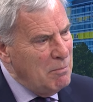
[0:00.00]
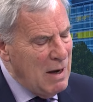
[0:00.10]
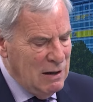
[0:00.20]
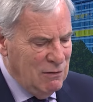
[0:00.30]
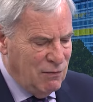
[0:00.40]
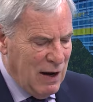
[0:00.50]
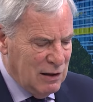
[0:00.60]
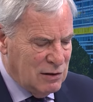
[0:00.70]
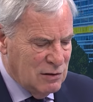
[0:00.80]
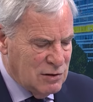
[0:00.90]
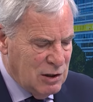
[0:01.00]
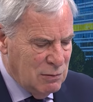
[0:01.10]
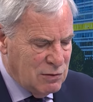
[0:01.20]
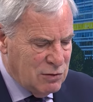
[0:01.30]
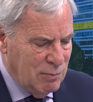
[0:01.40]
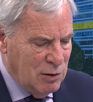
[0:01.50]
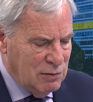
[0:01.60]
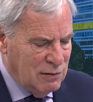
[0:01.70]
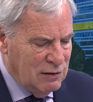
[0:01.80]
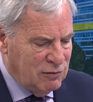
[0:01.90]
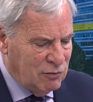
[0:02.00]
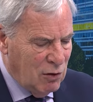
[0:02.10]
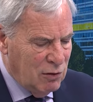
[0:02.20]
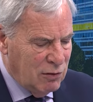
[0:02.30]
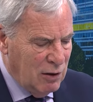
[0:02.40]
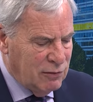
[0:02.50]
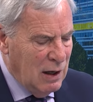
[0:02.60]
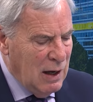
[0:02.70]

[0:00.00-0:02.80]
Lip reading: main factors do you attribute this strong growth?